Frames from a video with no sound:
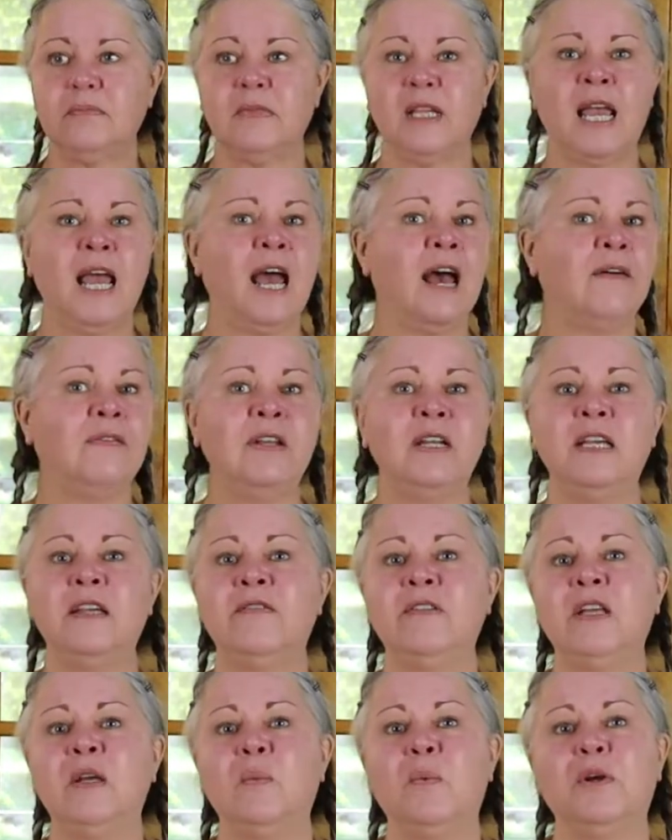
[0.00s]
Have an
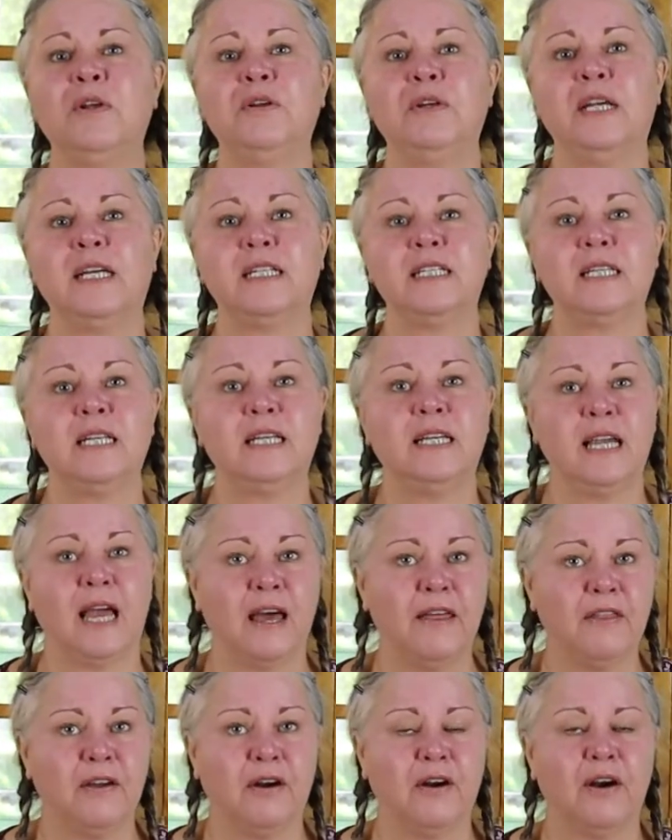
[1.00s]
evening where you get
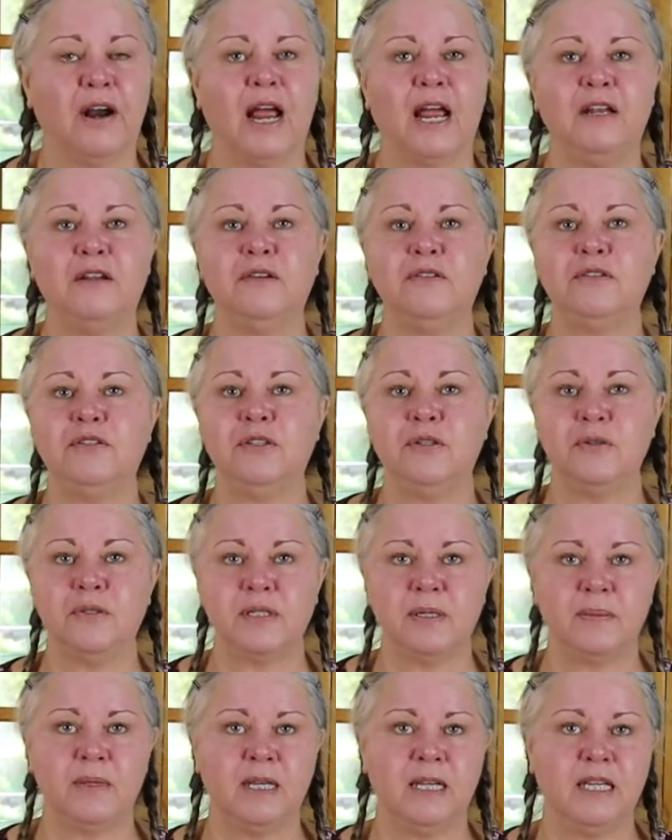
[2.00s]
together and you do
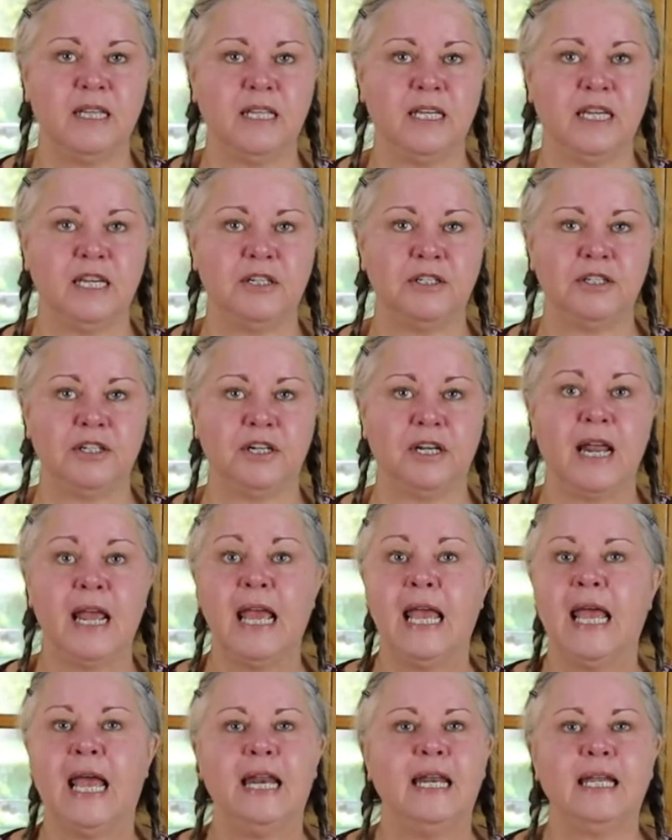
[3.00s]
something in the kitchen,
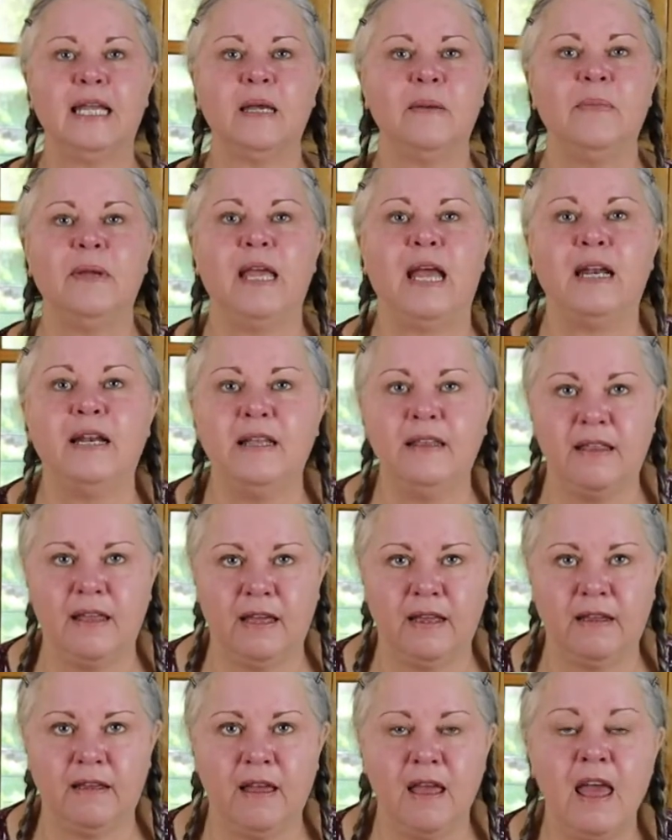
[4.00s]
and it can be
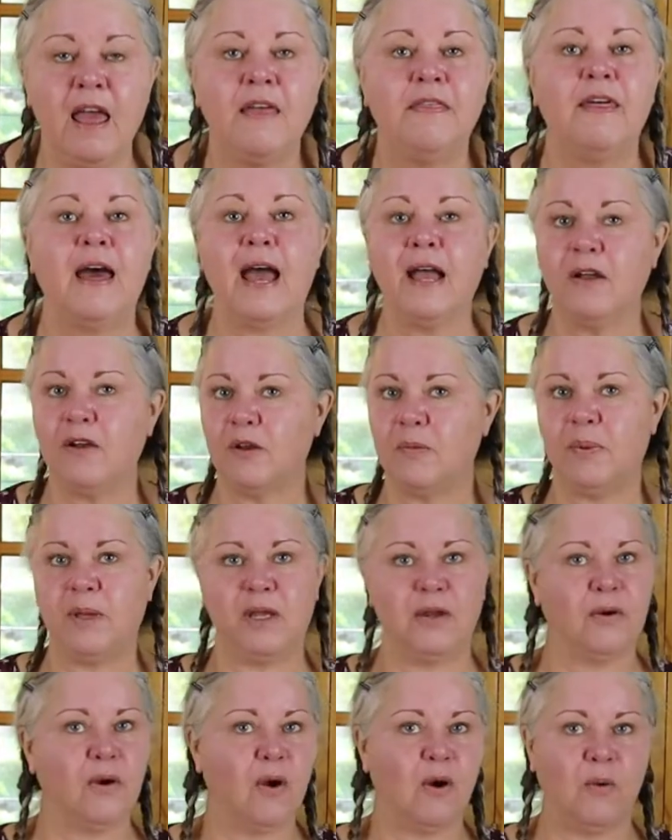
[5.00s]
anything. That could be
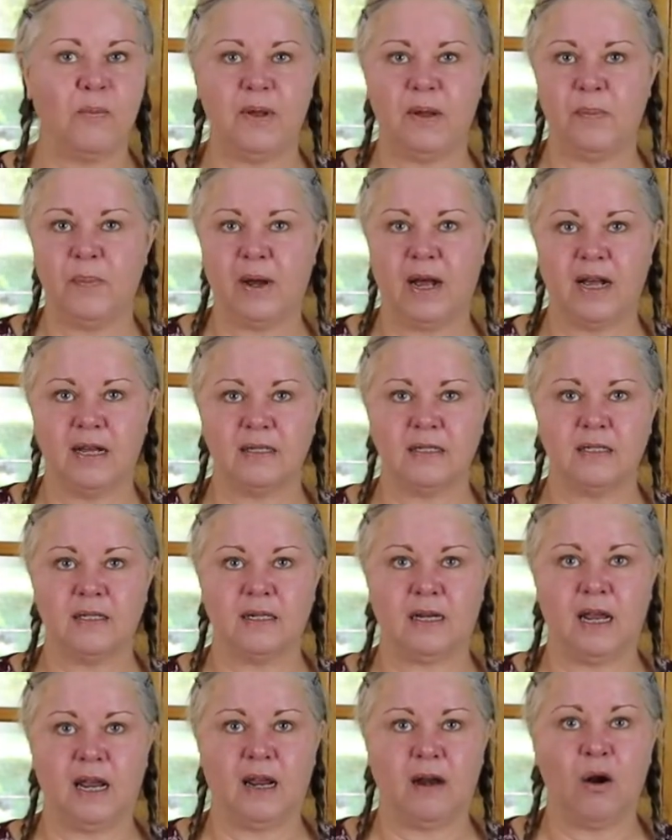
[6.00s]
your homemade
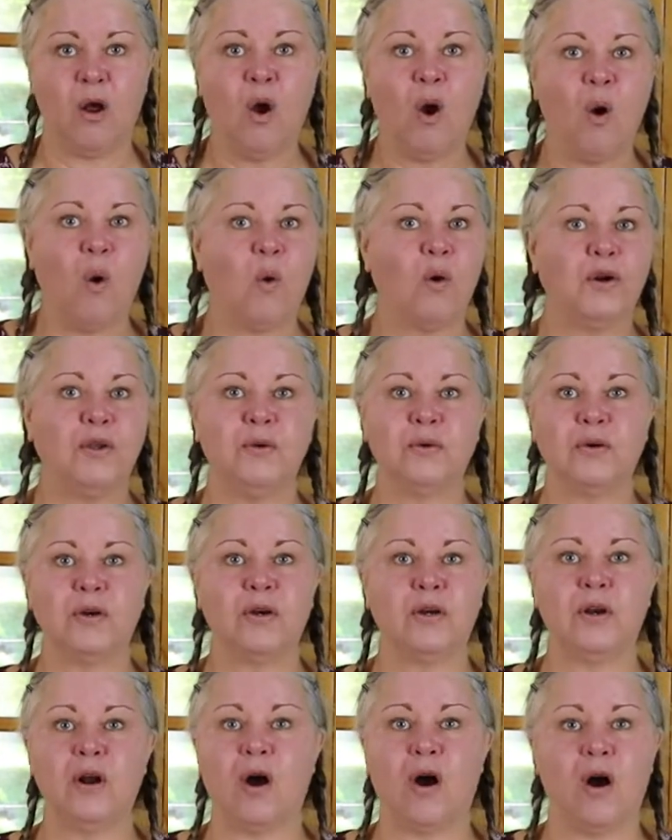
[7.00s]
pasta night, or you
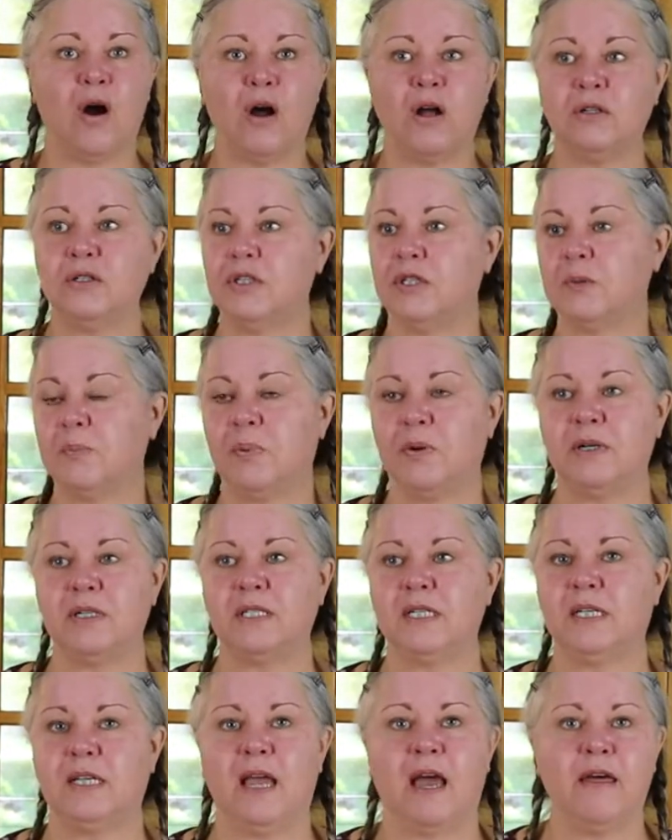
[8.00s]
could all just put
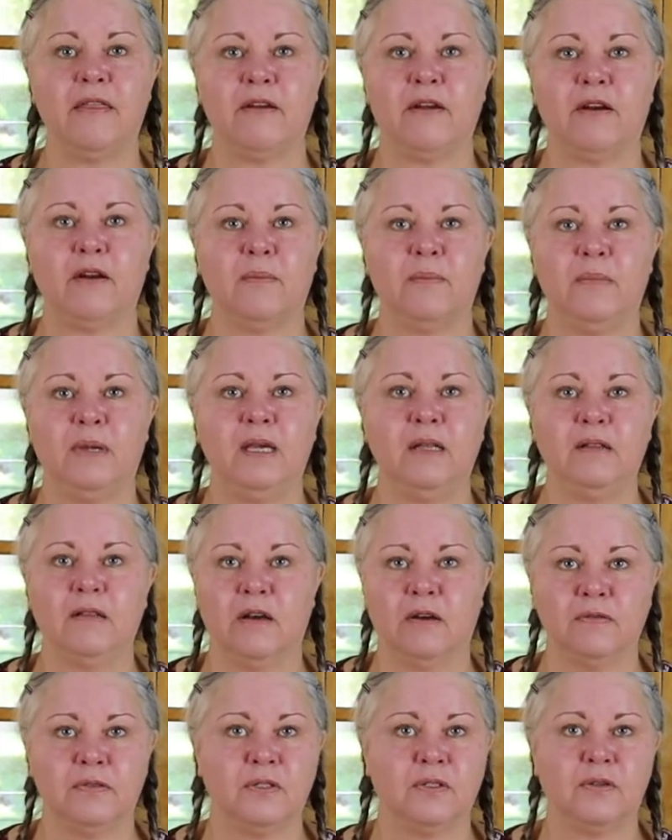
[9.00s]
together
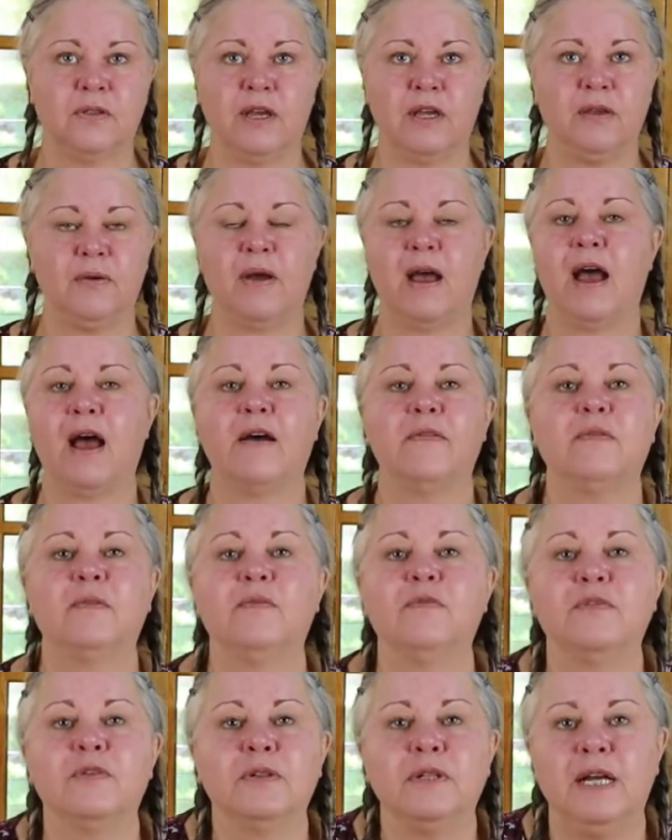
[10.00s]
meatloaf so that you have them
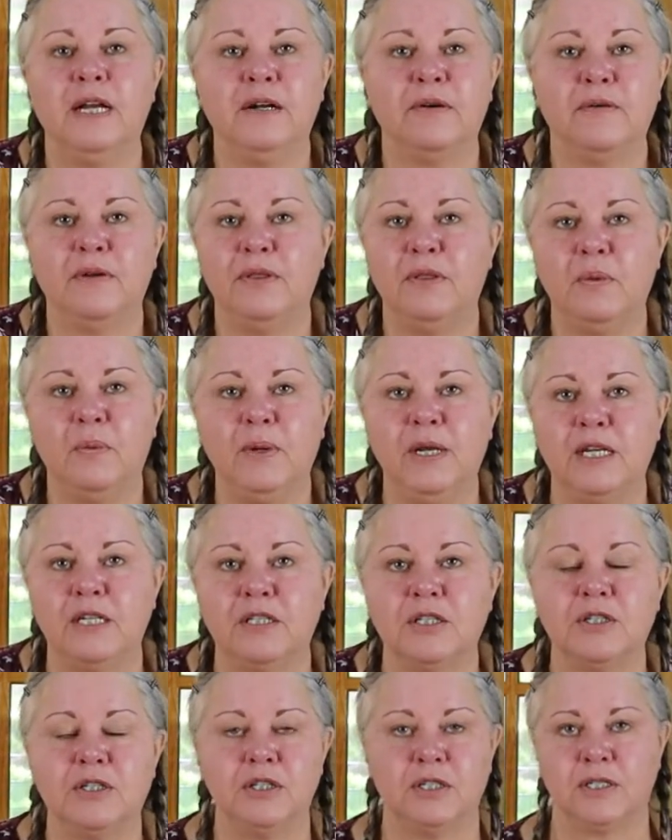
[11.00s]
for later in the week
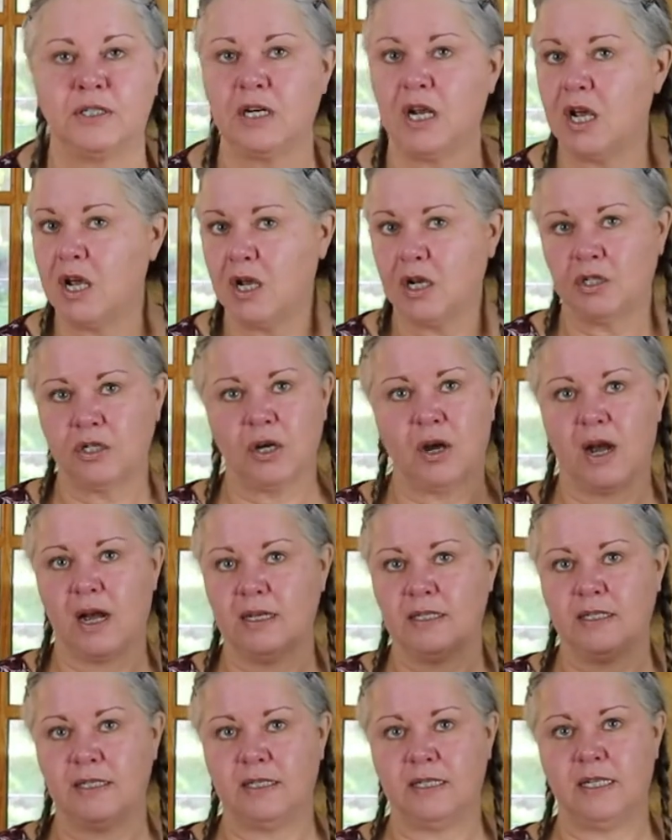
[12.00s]
to just
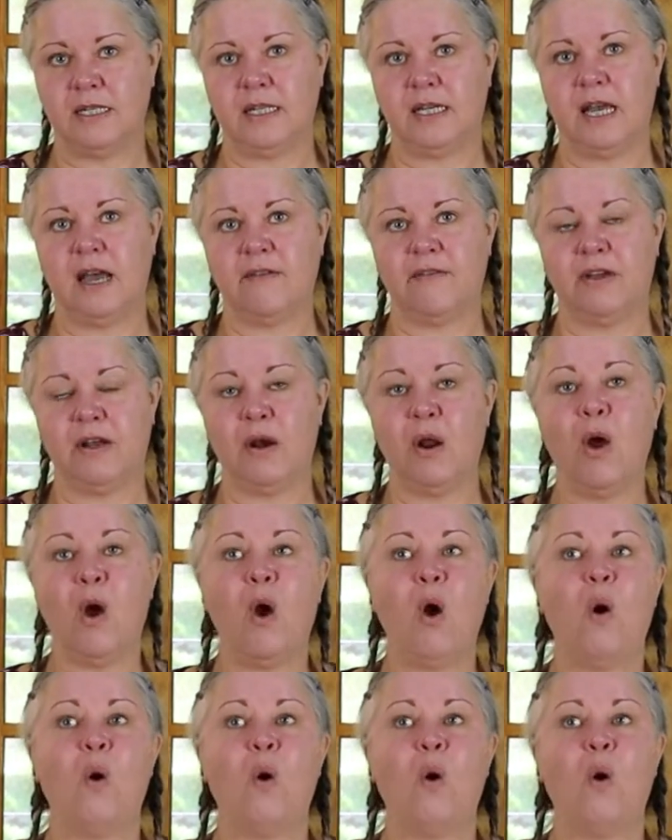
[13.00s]
toss into the oven.